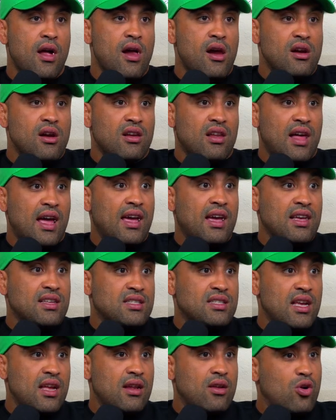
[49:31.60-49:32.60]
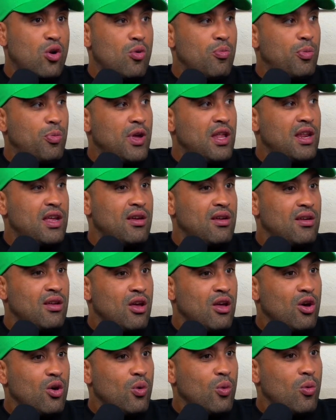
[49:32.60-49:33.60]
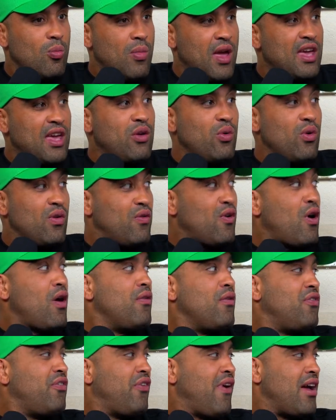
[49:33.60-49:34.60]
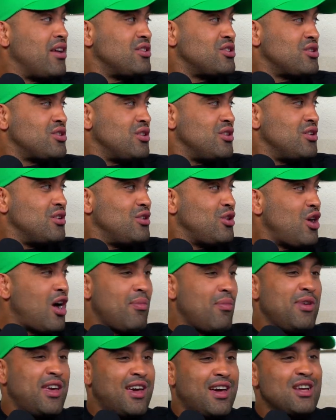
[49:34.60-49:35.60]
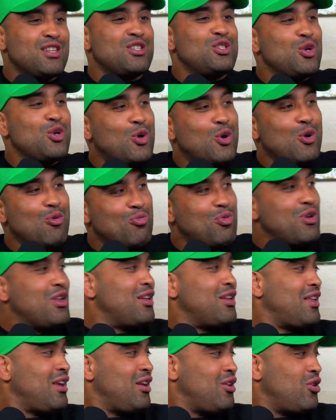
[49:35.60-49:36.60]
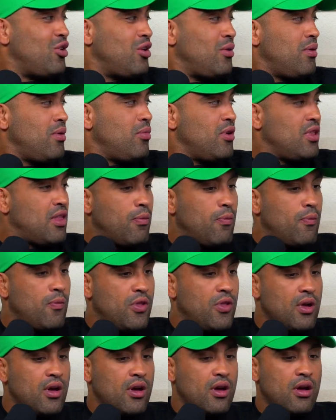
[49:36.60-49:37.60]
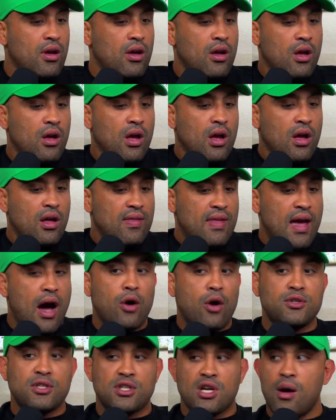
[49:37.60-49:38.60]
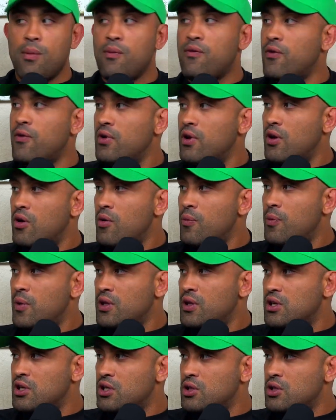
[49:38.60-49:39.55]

like I said, competing will make you evolve faster. Not because you competed, that you know what I mean, but the outcome from the competition